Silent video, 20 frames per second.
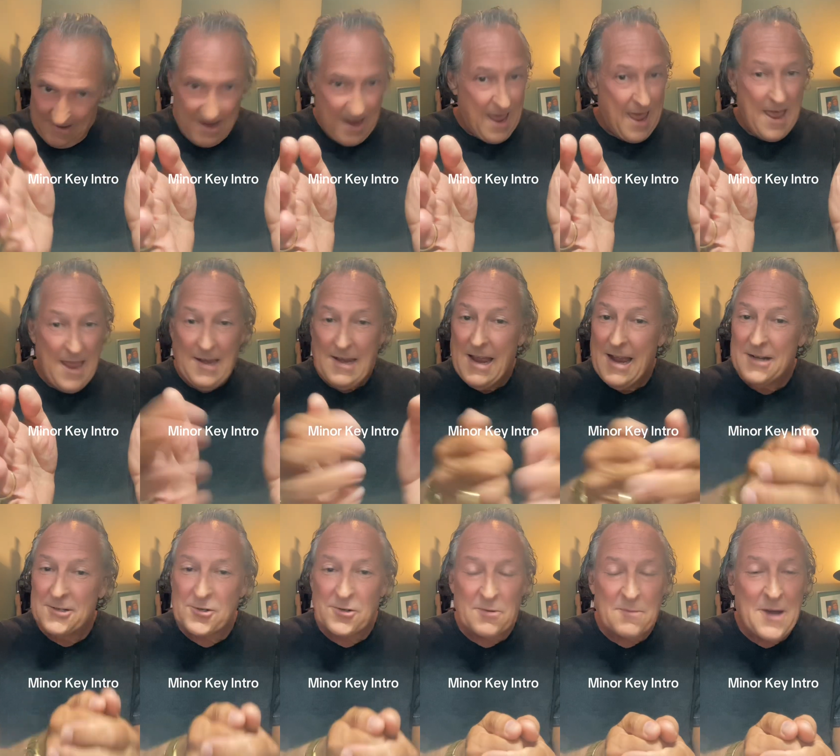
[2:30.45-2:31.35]
A
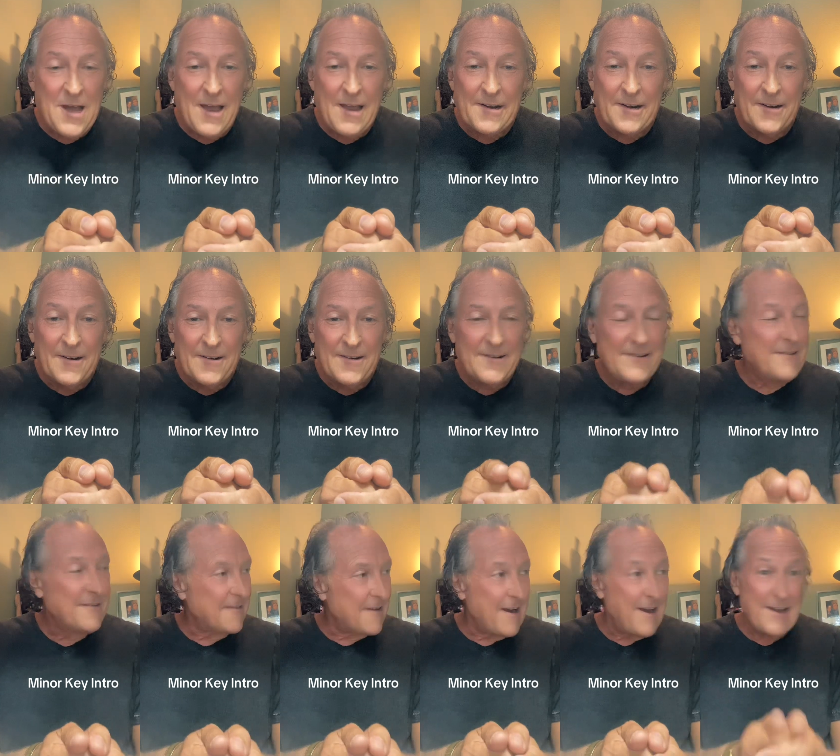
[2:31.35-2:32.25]
natural minor,
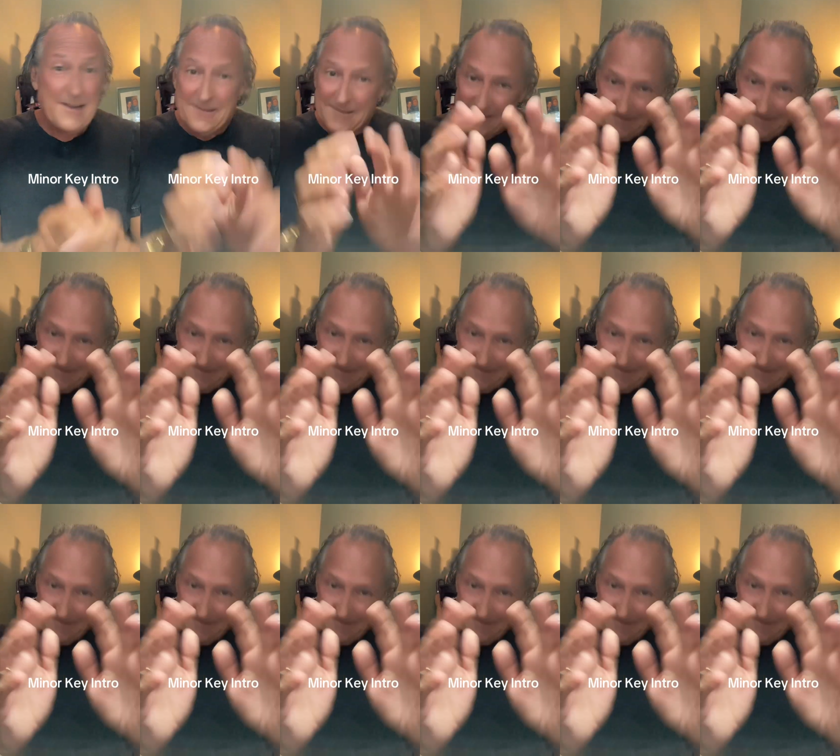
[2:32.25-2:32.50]
right?